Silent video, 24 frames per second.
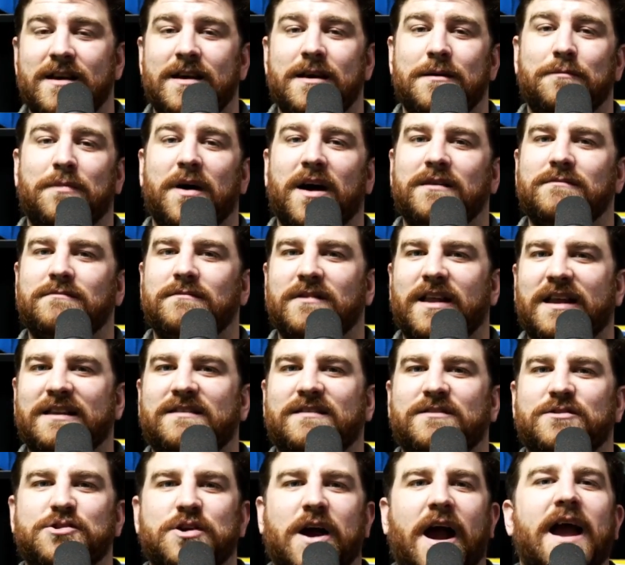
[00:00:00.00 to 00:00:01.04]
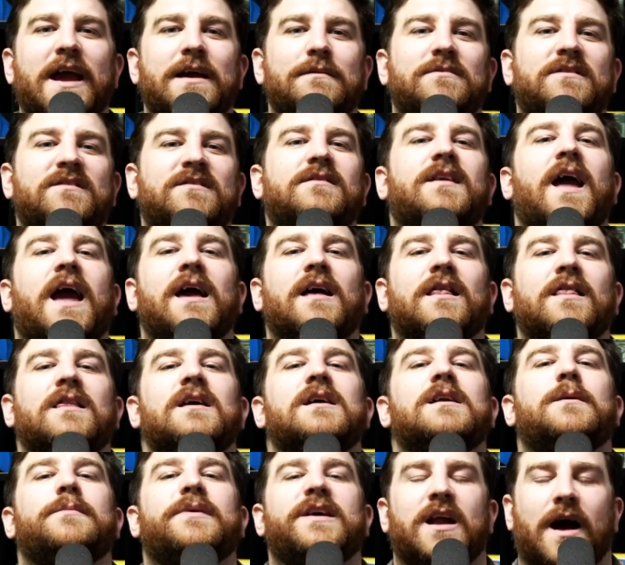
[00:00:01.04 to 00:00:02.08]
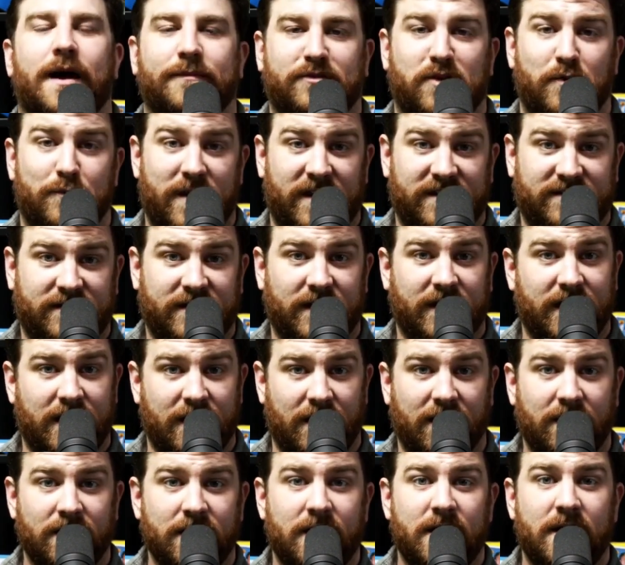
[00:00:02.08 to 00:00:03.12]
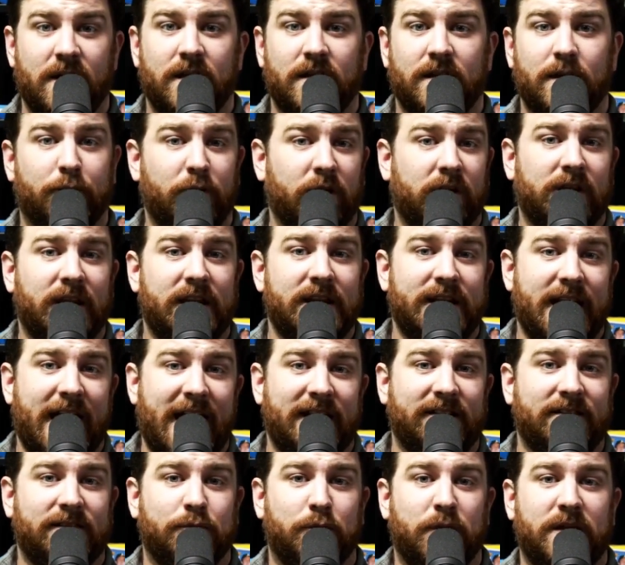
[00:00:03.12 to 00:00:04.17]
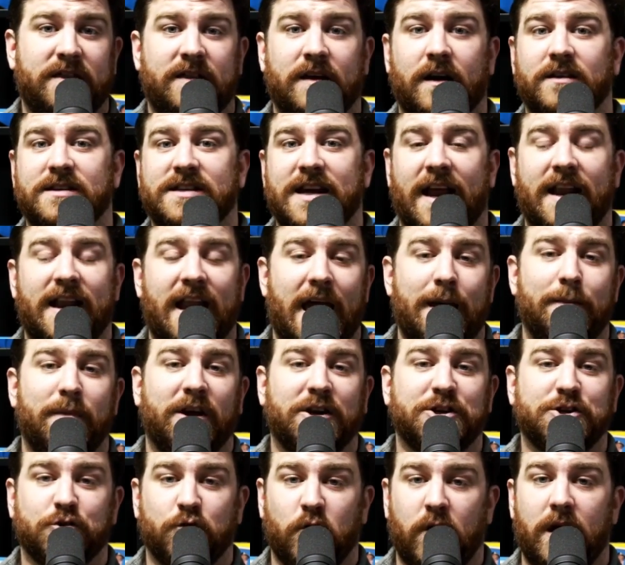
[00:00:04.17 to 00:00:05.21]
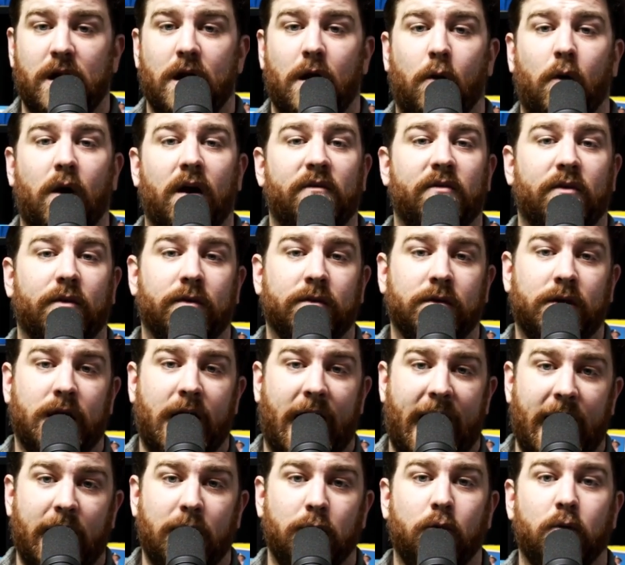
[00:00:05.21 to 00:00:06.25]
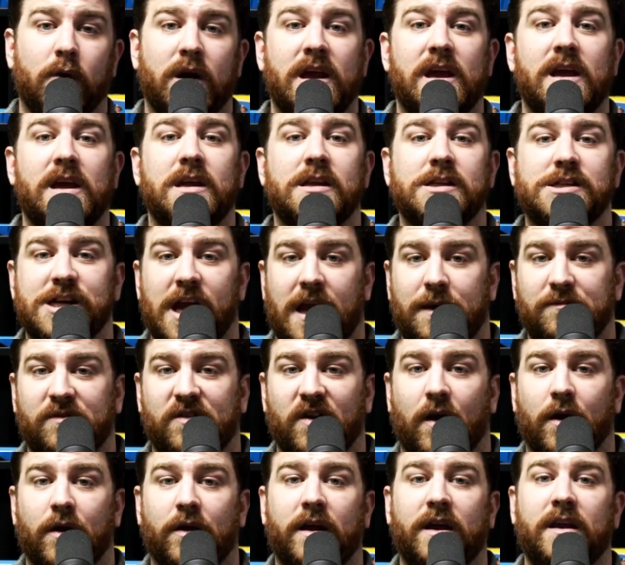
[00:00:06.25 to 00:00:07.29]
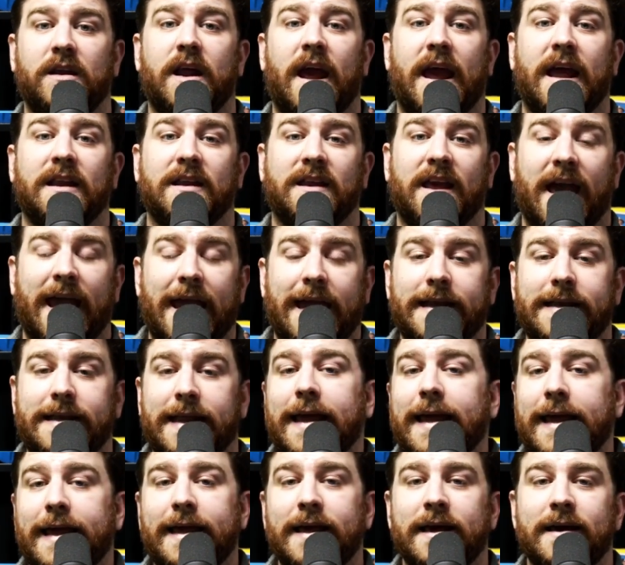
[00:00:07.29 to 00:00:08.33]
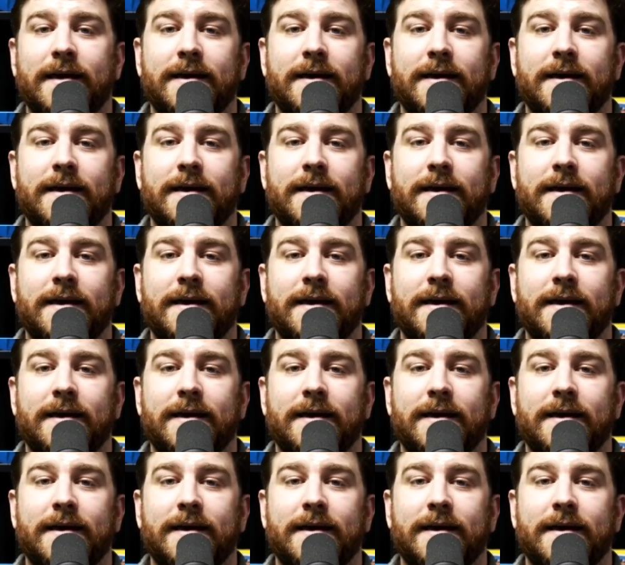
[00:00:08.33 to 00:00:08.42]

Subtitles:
but let's try and stay a little bit optimistic here. The Brooklyn Nets, with their dynamic trio of Kyrie, James Harden, and KD,